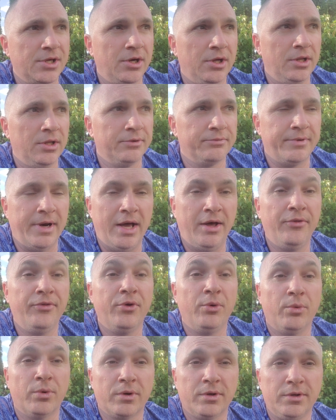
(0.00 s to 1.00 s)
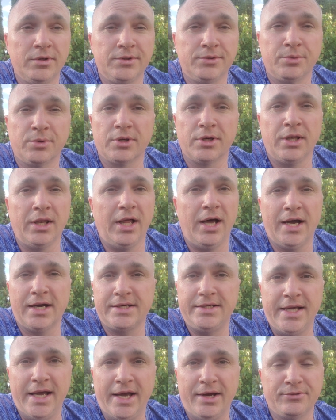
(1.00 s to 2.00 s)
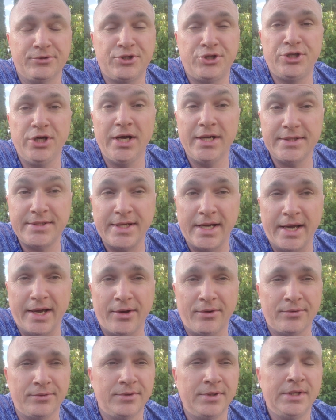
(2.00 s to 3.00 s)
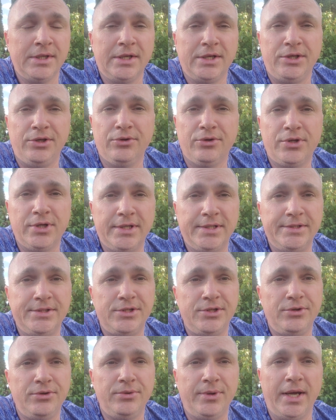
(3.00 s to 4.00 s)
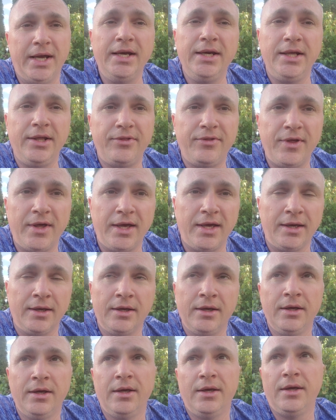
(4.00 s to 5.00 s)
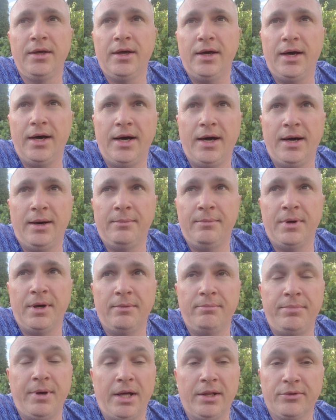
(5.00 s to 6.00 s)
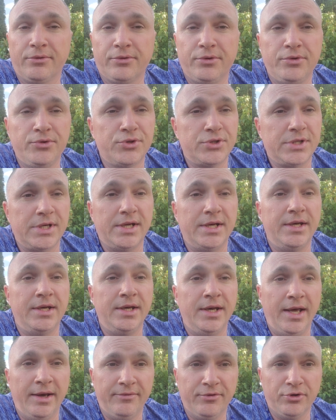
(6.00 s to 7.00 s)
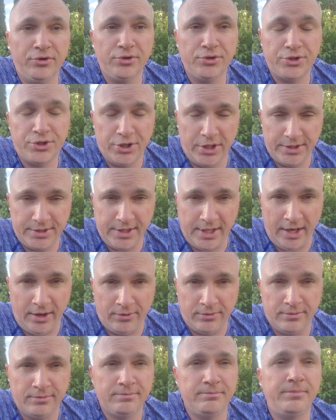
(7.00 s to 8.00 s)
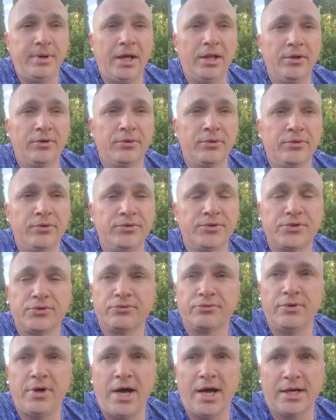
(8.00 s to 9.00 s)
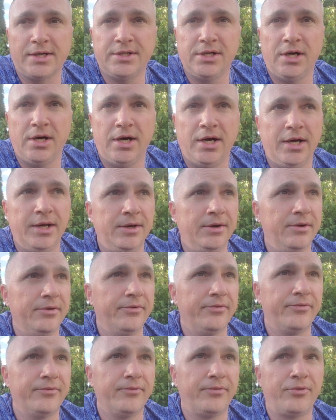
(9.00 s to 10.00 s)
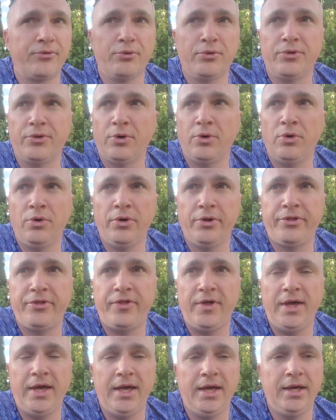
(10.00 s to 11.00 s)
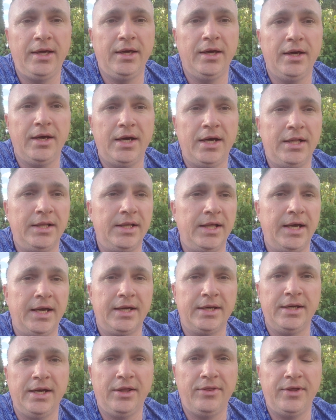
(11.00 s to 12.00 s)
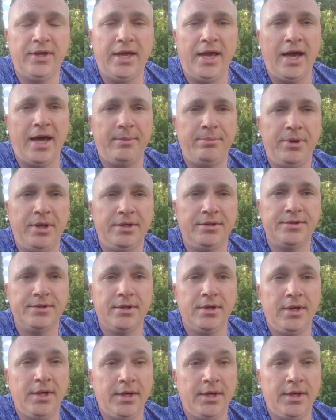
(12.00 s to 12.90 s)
all around the world were locked down, shut down. You couldn't do anything. Belarus never shut down. Belarus rocked on through the whole thing, like nothing happened,